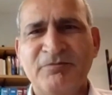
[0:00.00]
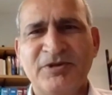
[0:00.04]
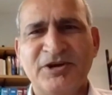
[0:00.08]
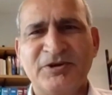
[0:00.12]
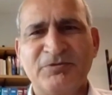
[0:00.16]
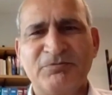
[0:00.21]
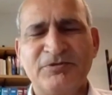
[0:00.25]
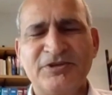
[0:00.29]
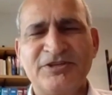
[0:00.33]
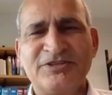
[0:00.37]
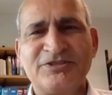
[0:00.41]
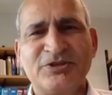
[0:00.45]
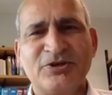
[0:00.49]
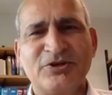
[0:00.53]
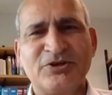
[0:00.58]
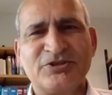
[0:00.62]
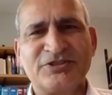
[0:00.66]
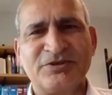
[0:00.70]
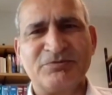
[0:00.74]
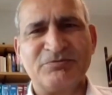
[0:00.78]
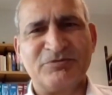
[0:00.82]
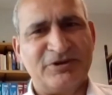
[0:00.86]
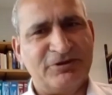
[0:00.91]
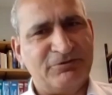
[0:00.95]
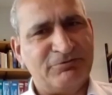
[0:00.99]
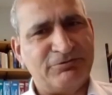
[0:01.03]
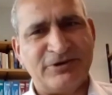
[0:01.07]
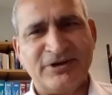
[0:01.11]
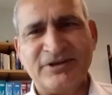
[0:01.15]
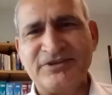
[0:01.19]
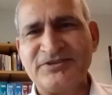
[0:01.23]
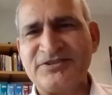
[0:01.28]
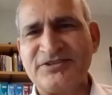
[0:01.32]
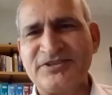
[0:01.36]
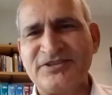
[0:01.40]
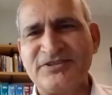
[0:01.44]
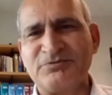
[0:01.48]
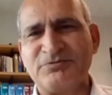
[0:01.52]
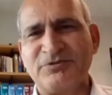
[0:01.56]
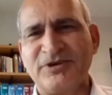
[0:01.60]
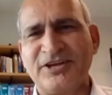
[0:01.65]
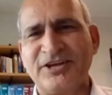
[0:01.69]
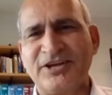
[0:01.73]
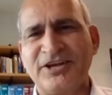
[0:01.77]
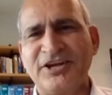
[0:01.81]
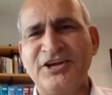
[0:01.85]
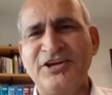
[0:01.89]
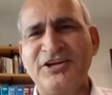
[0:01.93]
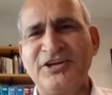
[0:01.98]
but we saw some differences
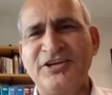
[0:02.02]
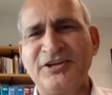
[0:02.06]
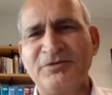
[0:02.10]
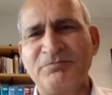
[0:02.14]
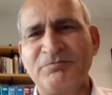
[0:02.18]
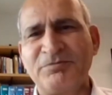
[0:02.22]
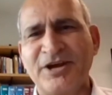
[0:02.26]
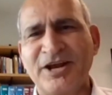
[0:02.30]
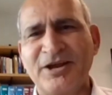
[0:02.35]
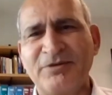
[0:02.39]
when Indian